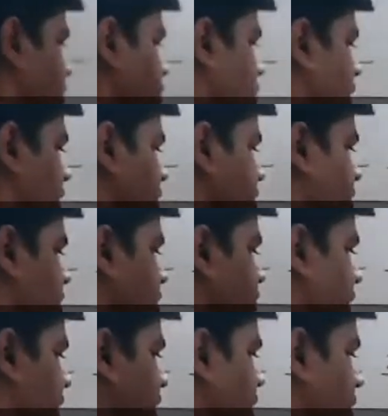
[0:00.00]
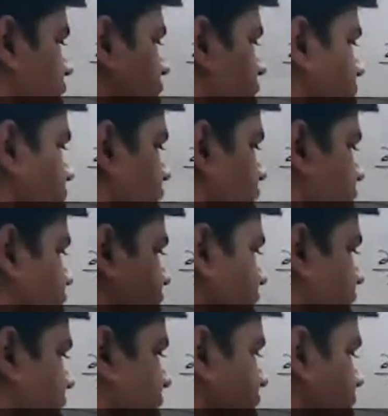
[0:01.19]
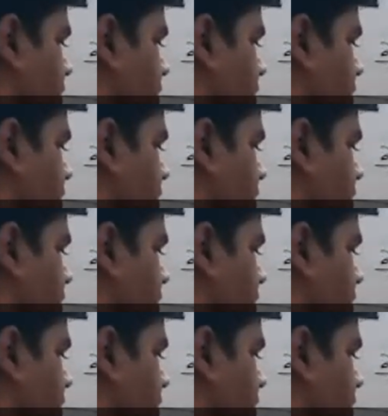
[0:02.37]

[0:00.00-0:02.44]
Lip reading: equal to xy plus y,